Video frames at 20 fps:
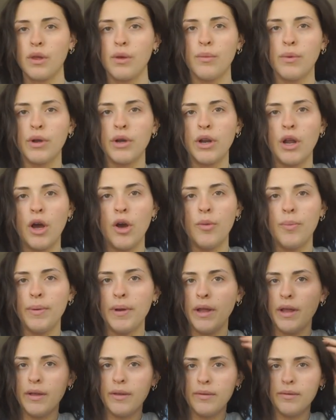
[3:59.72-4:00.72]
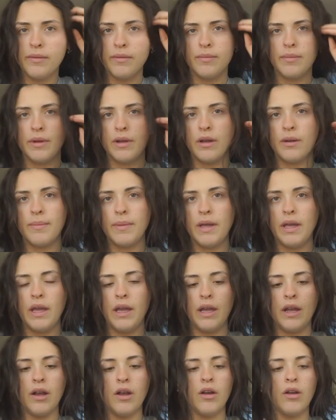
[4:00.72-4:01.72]
we're gonna open it. Oh my god, my
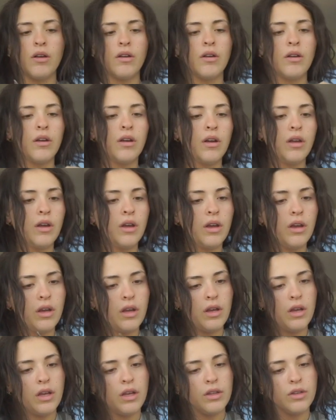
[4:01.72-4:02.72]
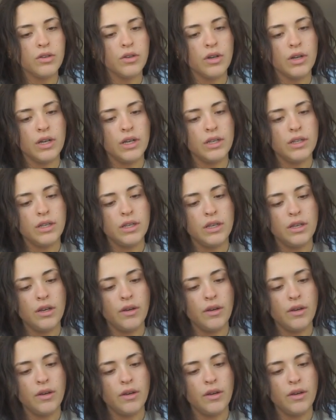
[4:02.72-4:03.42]
hair is crazy.